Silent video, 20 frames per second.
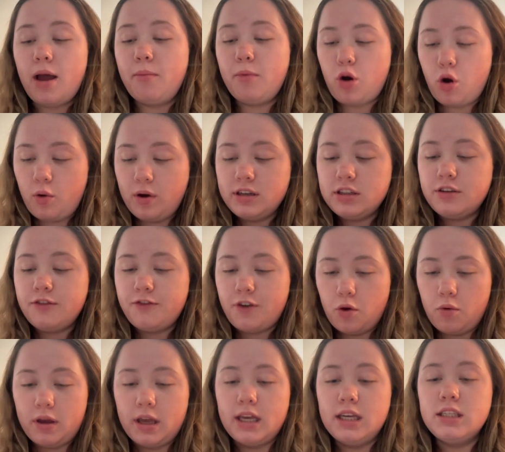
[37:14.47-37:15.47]
I'm going to
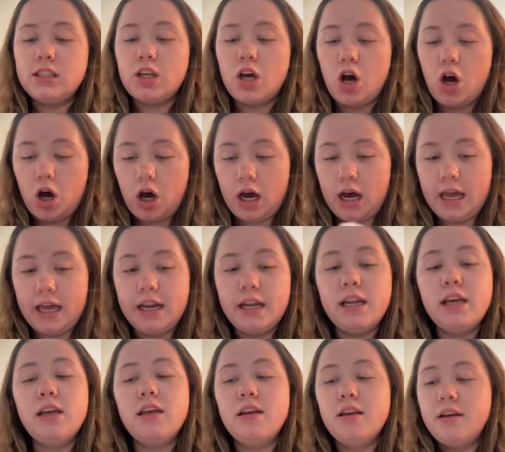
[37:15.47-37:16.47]
focus
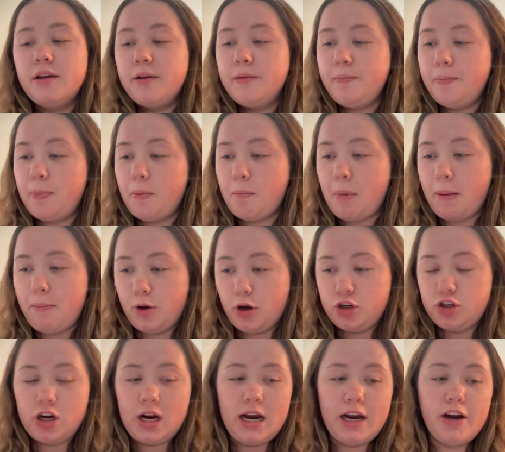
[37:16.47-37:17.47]
on my book
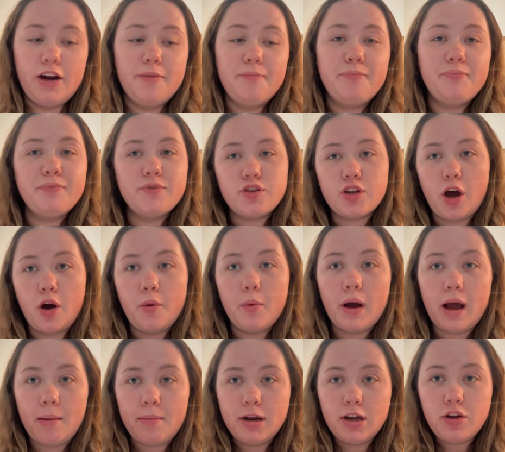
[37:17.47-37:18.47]
tracker. So
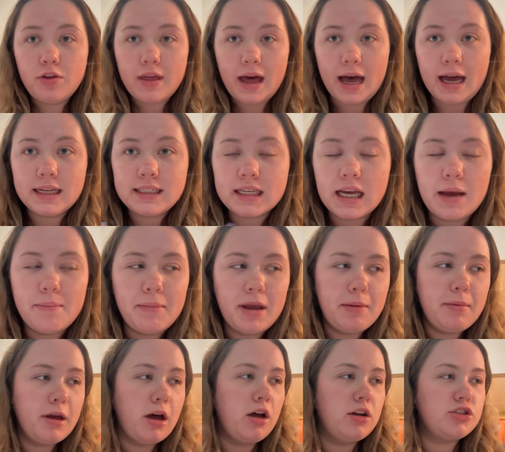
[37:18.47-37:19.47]
I'm gonna do that.
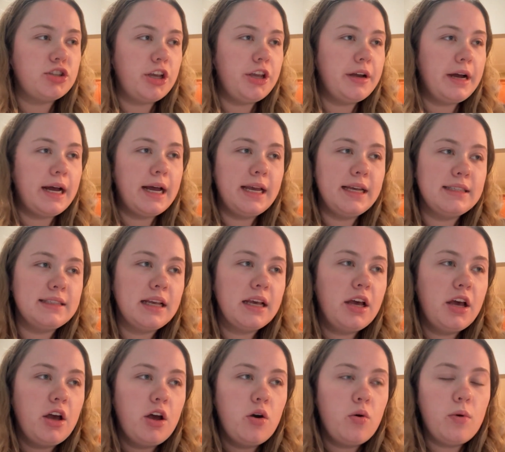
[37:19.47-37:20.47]
Maybe I'll show you guys
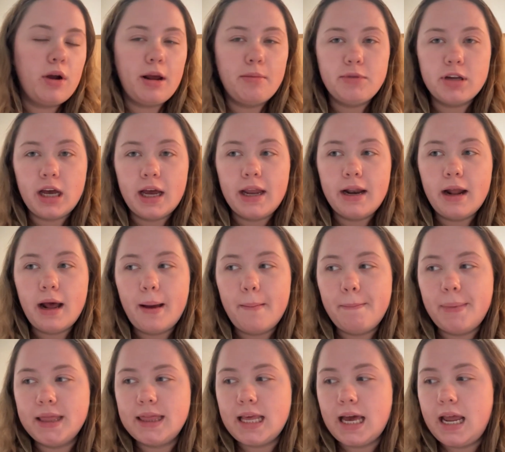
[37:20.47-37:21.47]
when I'm done,
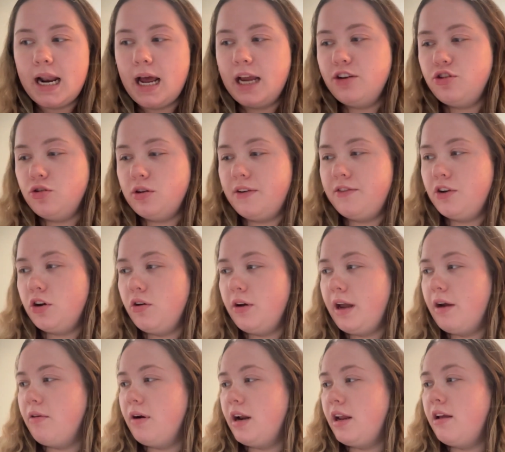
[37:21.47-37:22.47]
but then I do have to go
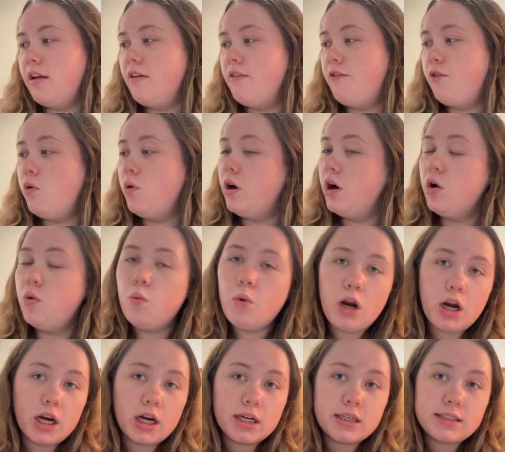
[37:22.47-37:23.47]
get ready for
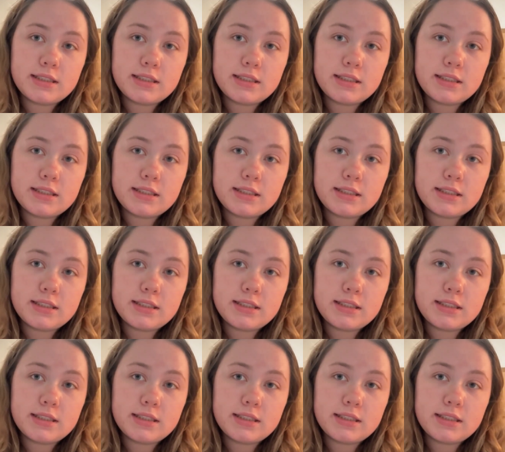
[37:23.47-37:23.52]
work.